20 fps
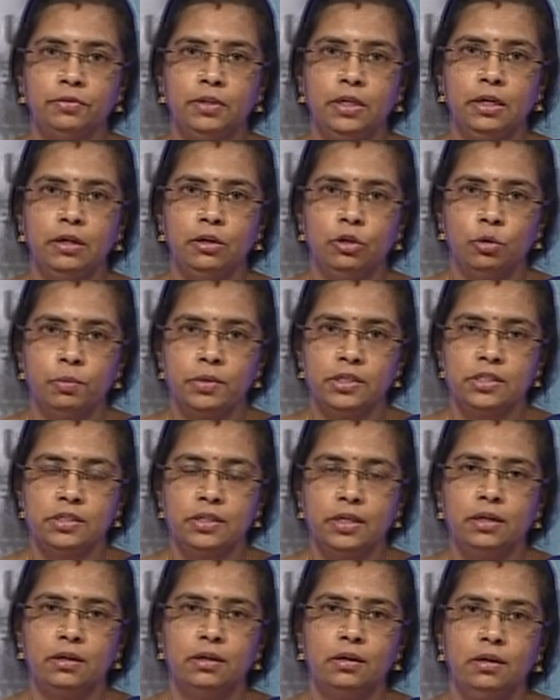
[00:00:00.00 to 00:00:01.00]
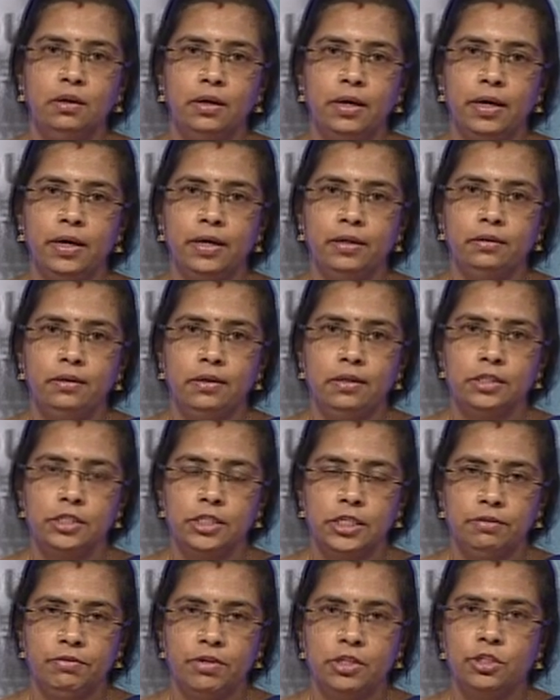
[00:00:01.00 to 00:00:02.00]
the domestic and the
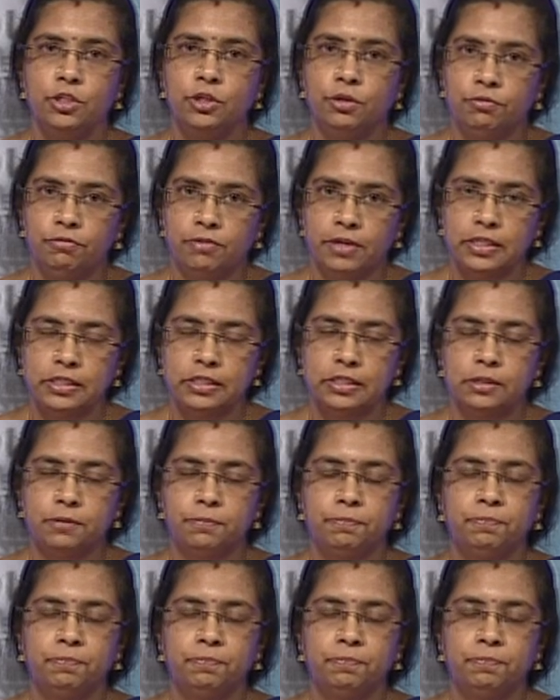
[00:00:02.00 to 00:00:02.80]
sewage waste.